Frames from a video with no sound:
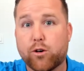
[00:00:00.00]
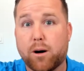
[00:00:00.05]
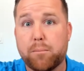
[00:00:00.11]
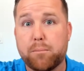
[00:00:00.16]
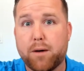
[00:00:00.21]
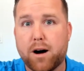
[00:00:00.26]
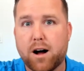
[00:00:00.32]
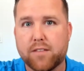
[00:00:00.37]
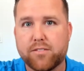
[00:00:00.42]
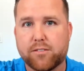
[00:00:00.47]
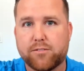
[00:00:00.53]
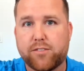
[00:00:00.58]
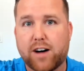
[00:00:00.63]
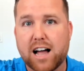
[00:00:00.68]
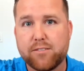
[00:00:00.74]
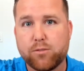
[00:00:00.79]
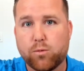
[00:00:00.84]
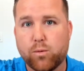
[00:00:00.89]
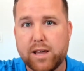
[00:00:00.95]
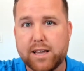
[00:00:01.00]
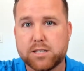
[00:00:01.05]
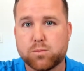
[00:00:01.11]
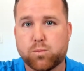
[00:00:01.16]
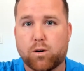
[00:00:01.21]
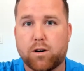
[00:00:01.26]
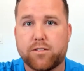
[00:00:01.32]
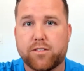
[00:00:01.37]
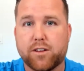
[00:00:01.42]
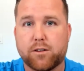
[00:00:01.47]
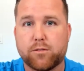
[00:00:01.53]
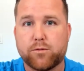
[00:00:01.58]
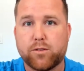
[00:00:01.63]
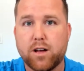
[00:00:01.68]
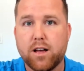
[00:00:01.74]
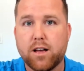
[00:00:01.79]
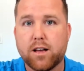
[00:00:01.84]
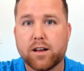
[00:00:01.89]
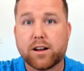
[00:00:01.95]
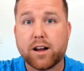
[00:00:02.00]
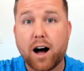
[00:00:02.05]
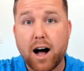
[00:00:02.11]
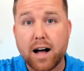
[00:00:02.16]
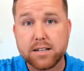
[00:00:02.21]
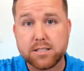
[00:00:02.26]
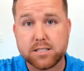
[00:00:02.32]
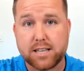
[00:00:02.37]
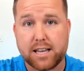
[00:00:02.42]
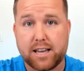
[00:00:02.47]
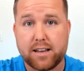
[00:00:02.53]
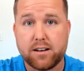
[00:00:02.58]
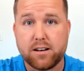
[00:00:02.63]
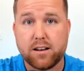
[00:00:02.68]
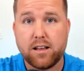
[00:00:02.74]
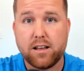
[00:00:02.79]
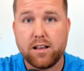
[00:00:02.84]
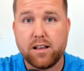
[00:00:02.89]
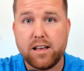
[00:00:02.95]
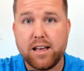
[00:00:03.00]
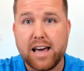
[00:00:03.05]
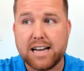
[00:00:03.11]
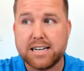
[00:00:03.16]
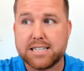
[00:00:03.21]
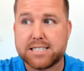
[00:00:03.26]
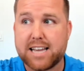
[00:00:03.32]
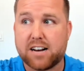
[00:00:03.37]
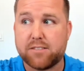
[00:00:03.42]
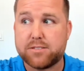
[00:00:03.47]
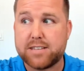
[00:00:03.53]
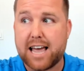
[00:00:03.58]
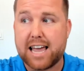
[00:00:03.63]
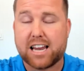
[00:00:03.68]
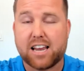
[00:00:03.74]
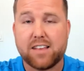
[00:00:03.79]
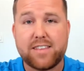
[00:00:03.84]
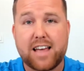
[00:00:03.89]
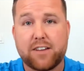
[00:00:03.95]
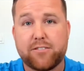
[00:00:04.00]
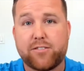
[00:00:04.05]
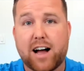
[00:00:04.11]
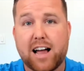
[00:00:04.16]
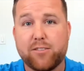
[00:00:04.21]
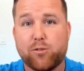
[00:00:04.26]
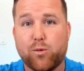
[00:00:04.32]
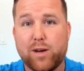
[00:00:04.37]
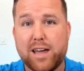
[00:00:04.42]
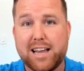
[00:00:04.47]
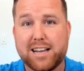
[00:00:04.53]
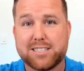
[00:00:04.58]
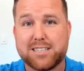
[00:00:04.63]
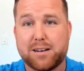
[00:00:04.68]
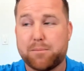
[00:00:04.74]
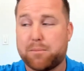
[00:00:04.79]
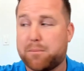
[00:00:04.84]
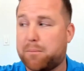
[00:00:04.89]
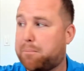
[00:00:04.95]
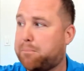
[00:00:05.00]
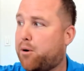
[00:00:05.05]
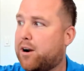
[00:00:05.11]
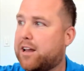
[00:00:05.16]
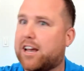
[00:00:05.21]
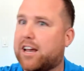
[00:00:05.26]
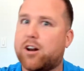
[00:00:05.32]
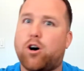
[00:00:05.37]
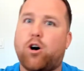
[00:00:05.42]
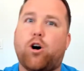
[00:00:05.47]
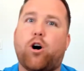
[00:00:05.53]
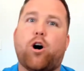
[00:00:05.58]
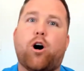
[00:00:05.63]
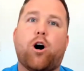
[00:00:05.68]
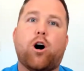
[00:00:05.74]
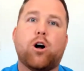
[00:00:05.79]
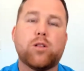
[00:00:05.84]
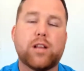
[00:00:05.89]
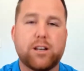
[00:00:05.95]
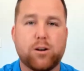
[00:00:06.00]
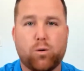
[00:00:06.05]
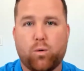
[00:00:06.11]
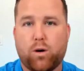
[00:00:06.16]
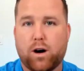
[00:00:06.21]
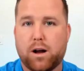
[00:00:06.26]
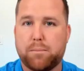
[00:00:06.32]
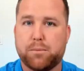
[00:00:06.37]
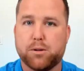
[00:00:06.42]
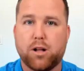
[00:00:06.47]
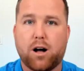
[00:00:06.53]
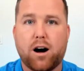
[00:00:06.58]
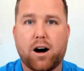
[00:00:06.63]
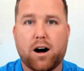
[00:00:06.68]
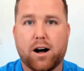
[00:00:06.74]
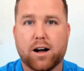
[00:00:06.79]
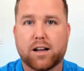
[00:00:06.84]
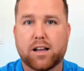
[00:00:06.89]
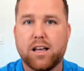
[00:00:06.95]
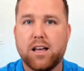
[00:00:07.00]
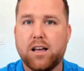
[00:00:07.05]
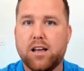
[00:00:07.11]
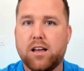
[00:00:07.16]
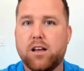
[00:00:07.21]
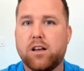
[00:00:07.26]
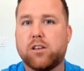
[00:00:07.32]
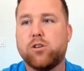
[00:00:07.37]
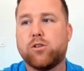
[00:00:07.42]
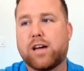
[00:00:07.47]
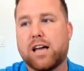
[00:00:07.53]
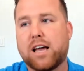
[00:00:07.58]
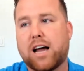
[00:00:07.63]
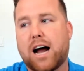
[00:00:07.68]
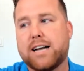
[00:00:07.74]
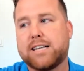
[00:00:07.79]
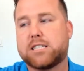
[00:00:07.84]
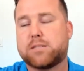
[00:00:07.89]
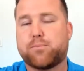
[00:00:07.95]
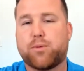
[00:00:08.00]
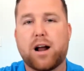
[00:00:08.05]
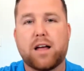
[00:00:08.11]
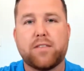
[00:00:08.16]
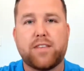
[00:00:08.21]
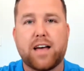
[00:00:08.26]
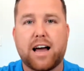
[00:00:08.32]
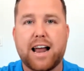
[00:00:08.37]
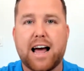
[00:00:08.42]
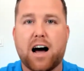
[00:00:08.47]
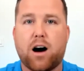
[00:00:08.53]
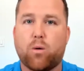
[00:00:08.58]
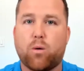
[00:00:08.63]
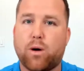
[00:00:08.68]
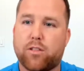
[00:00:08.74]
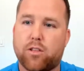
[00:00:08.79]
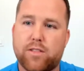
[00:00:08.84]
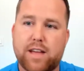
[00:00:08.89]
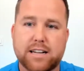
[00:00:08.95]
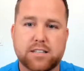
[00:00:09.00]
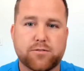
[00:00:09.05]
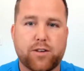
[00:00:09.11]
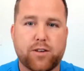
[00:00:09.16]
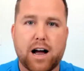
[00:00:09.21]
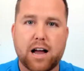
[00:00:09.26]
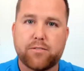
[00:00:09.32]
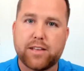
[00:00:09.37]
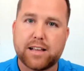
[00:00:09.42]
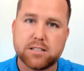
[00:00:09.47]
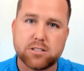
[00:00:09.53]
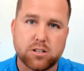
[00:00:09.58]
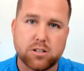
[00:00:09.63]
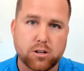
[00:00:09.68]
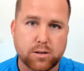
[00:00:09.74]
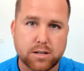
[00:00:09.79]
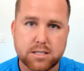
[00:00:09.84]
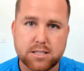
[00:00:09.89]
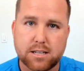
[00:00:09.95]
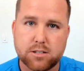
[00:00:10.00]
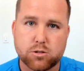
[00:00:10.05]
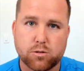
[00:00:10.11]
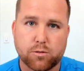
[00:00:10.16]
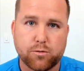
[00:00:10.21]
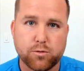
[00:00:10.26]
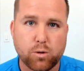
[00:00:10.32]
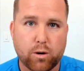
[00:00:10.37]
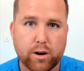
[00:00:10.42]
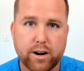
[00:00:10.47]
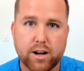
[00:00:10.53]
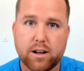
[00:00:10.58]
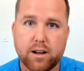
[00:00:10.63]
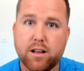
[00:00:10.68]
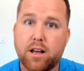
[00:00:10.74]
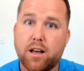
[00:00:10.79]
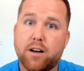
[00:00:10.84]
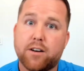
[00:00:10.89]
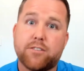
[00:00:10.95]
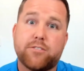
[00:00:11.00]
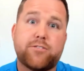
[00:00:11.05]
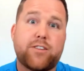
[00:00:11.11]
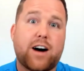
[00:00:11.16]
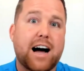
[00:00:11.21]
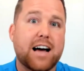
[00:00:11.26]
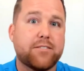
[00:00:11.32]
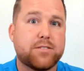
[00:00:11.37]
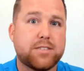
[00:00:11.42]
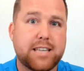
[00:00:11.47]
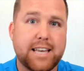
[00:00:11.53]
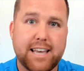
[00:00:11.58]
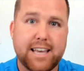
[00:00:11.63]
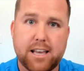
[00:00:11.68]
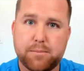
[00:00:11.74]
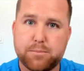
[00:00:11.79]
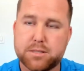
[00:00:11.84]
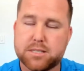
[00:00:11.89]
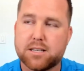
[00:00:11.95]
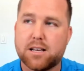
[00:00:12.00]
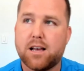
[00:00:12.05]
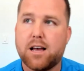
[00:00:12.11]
month, 5 weeks worth of content. Instead of taking that 5 weeks and putting it all into one blog, you can kind of spread that out, whether that's 5 things to do in Central Florida, 5 tips.